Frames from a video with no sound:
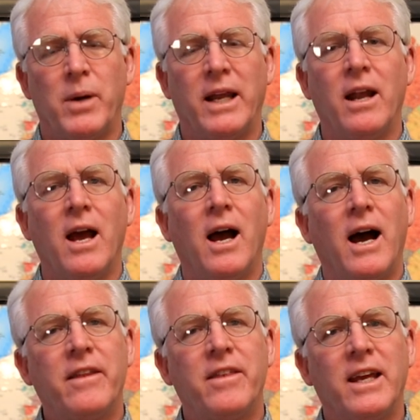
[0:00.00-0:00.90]
But
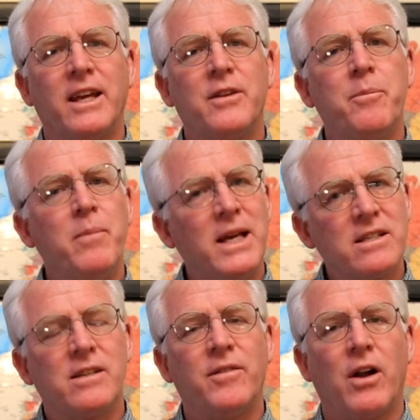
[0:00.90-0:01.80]
I think in the
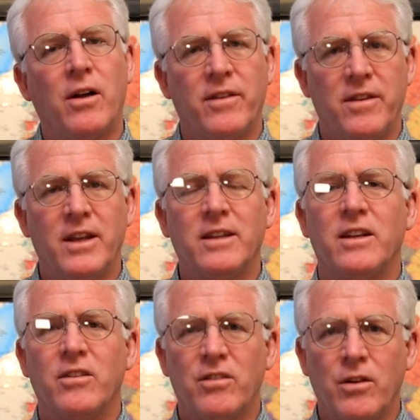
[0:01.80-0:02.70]
midst of it all, the thing
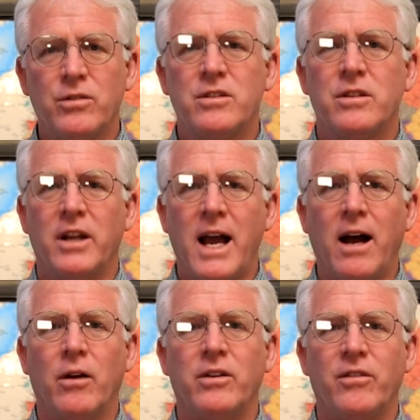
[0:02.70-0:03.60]
that so stood
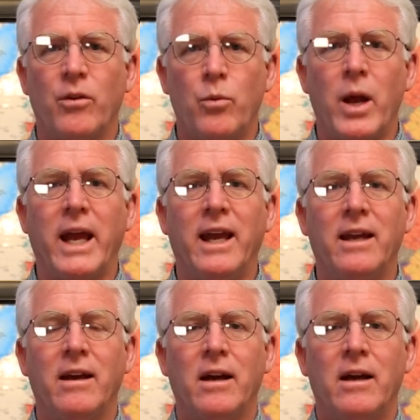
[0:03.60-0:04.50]
out is the way